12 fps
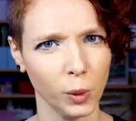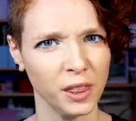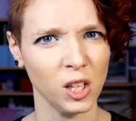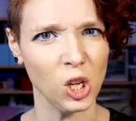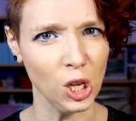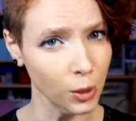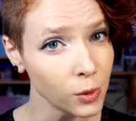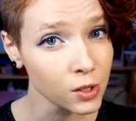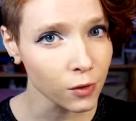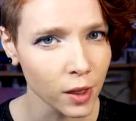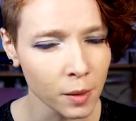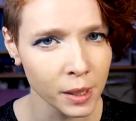the use for
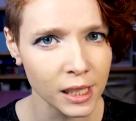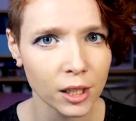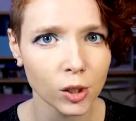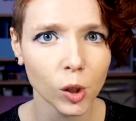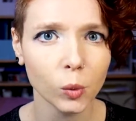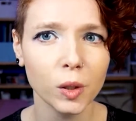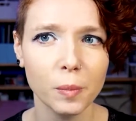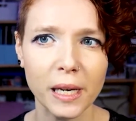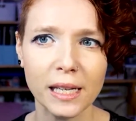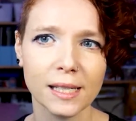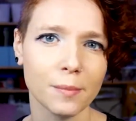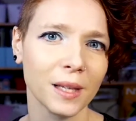the material would be,
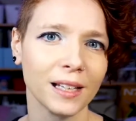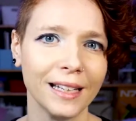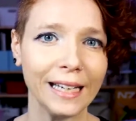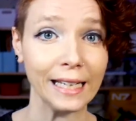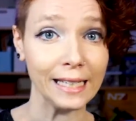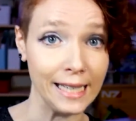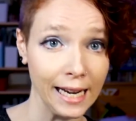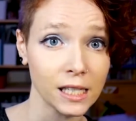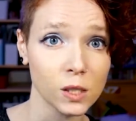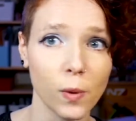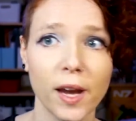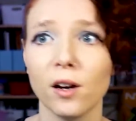something like
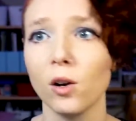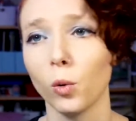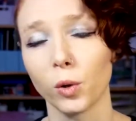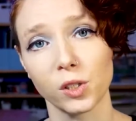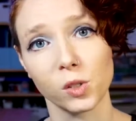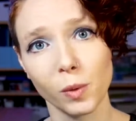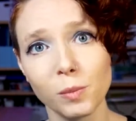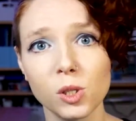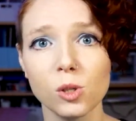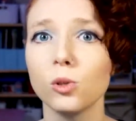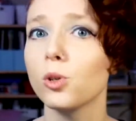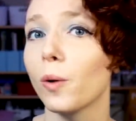dancewear or swimsuit or